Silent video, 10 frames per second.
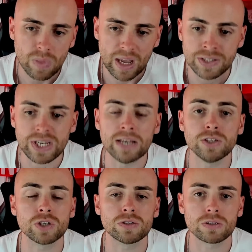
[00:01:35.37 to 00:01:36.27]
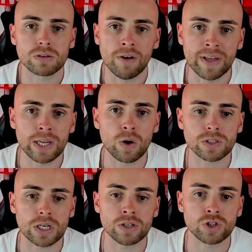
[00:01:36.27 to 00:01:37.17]
intentions of
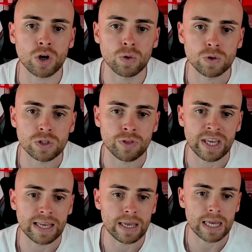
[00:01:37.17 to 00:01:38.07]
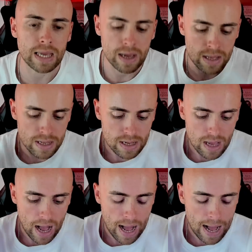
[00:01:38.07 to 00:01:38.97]
Ineos. It shows the
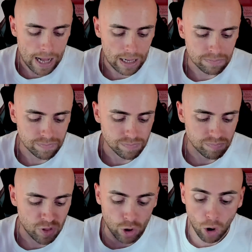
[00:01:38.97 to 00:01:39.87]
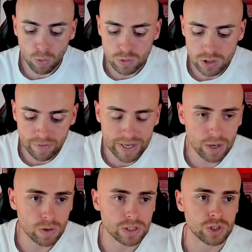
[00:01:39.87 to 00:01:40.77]
goals of
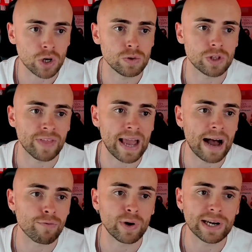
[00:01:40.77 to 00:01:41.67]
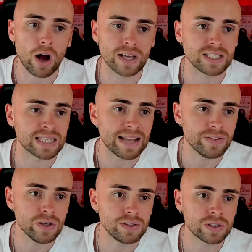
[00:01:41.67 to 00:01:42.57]
Ineos. It shows that they have really high
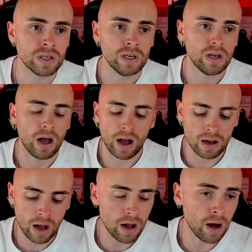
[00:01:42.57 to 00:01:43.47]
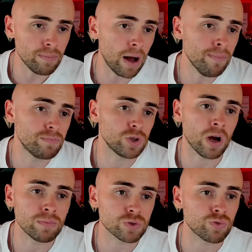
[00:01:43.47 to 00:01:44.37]
standards. I'm
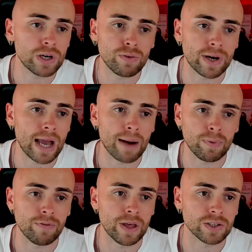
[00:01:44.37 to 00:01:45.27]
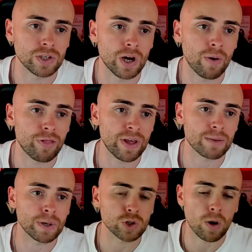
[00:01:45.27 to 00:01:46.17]
just really, really happy with this. I think
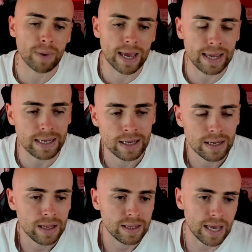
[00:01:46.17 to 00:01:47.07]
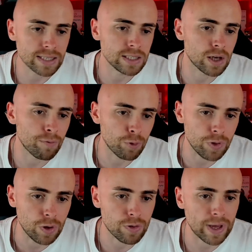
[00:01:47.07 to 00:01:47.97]
McTominay, yes, he's come through the
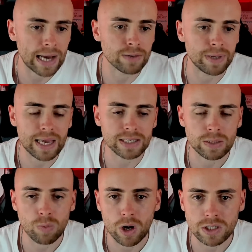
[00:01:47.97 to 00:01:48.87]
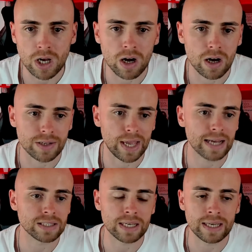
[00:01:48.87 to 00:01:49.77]
youth academy. Yes, he works hard.
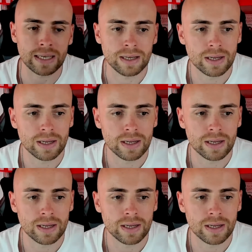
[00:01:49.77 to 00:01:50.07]
Yes, he